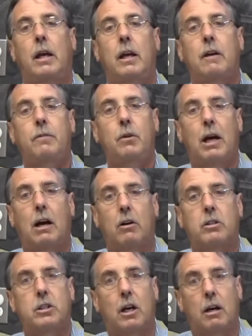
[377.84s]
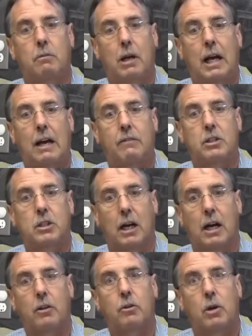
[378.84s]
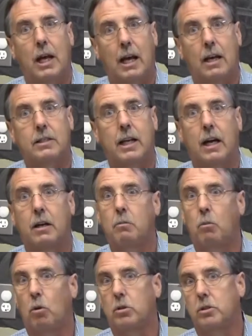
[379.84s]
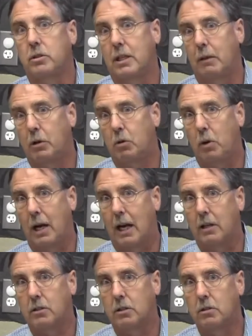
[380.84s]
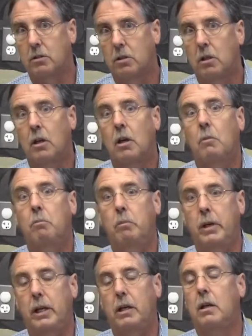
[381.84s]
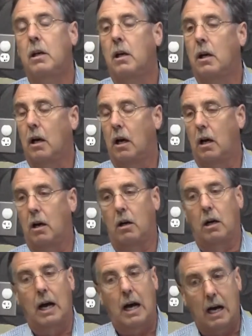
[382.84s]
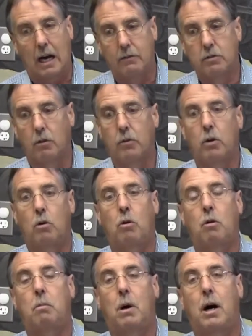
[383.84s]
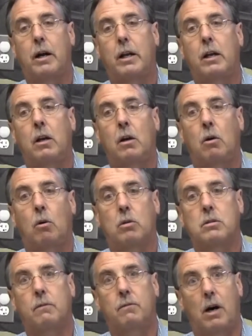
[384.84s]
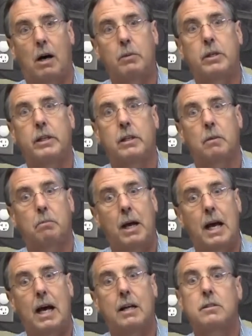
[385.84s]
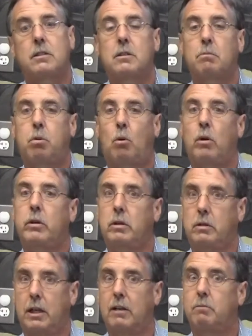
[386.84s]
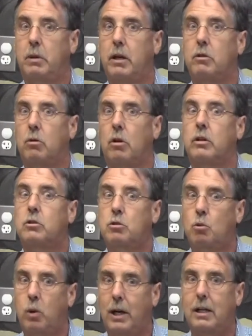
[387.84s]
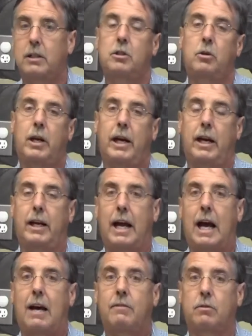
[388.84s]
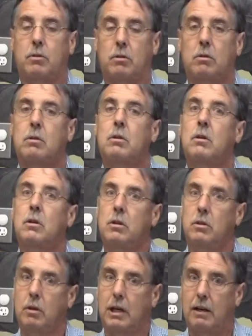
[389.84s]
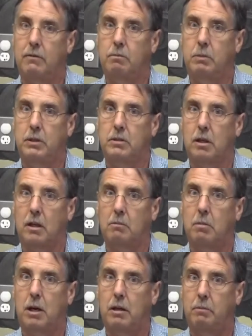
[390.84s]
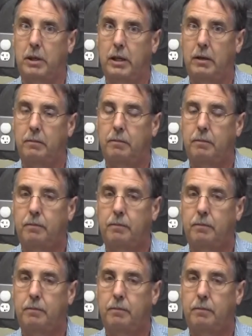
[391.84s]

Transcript: If you have a child who has had more systemic reactions, meaning hives over the whole body or some vomiting in the past, it is important to give Benadryl as quickly as you can after you have been stung by a bee.